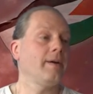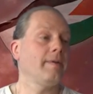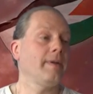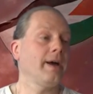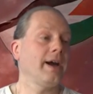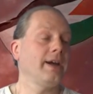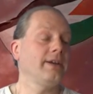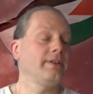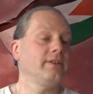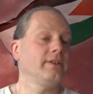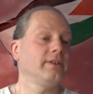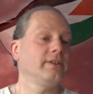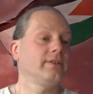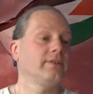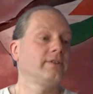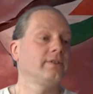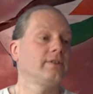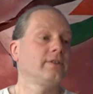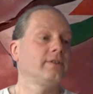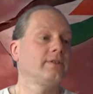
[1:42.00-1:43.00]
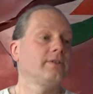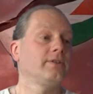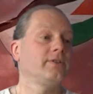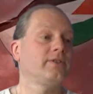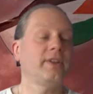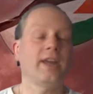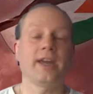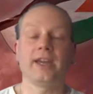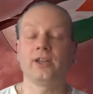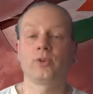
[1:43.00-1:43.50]
I did
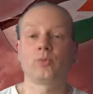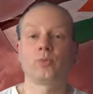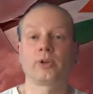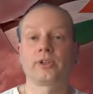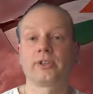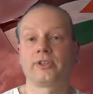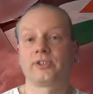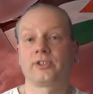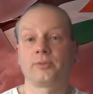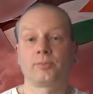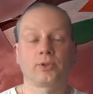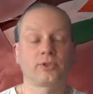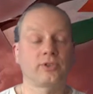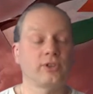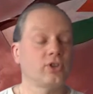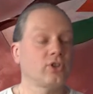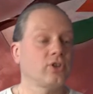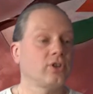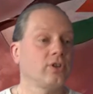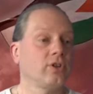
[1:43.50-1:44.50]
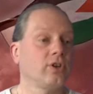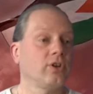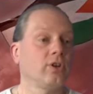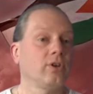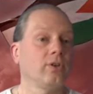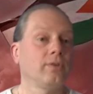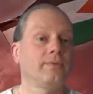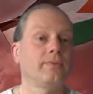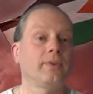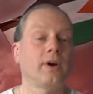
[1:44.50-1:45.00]
state what is the position
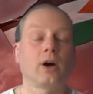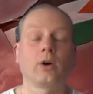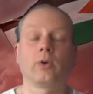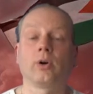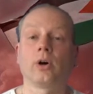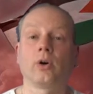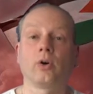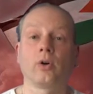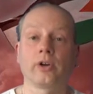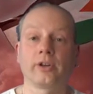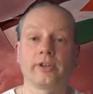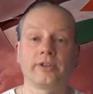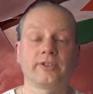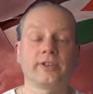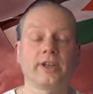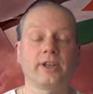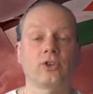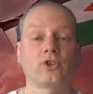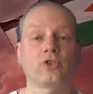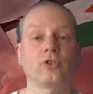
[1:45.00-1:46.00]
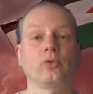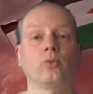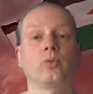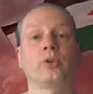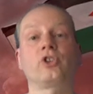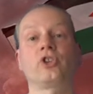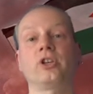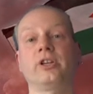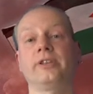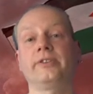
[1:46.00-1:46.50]
of our organization,
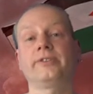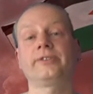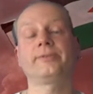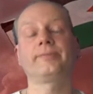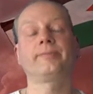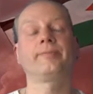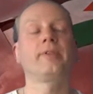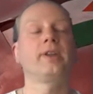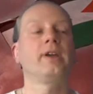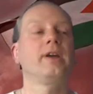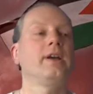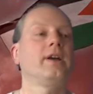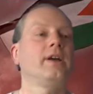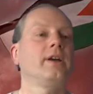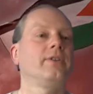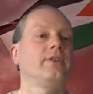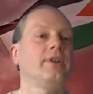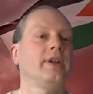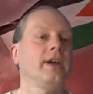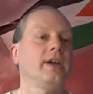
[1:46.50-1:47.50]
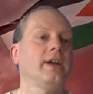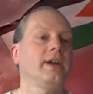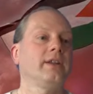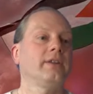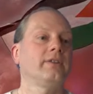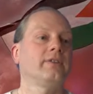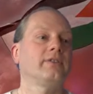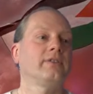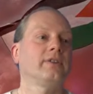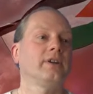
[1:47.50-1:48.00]
which is
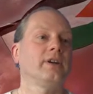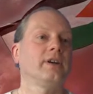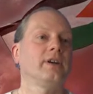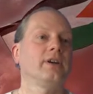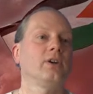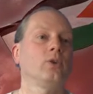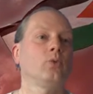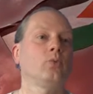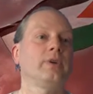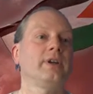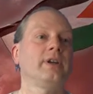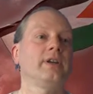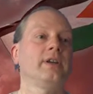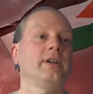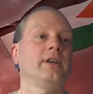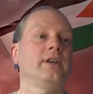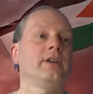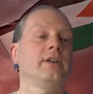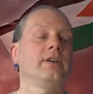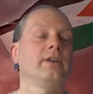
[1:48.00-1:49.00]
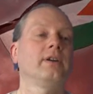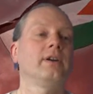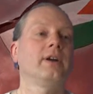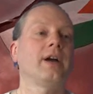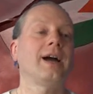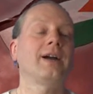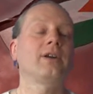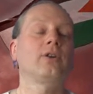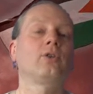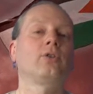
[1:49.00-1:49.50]
that we
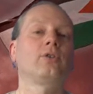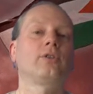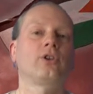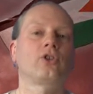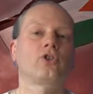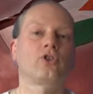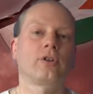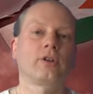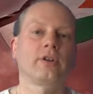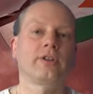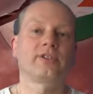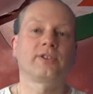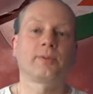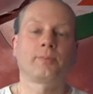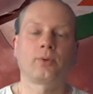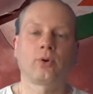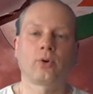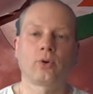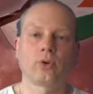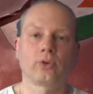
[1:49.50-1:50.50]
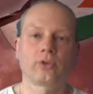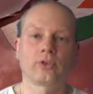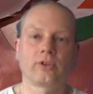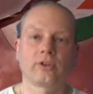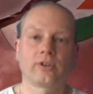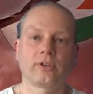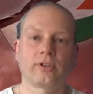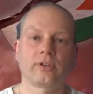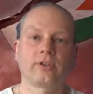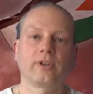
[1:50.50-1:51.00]
unconditionally support
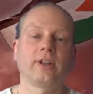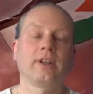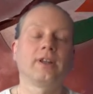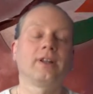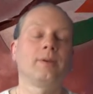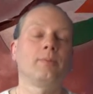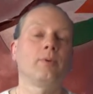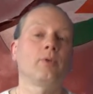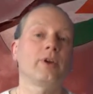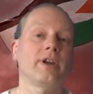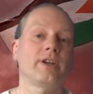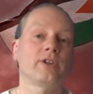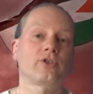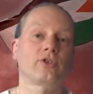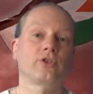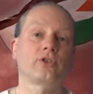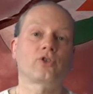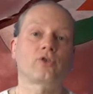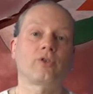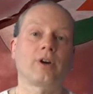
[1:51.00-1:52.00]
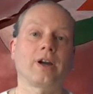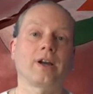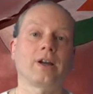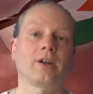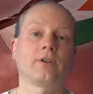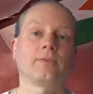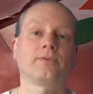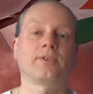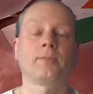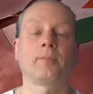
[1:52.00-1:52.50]
the liberation struggle
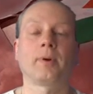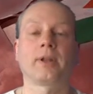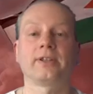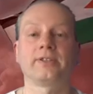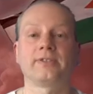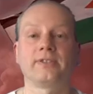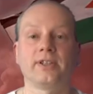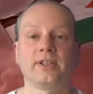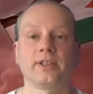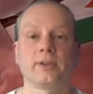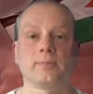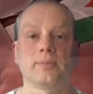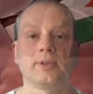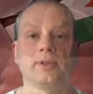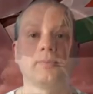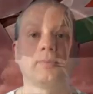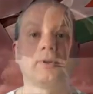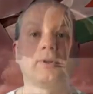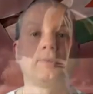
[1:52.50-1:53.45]
of the Palestinian people.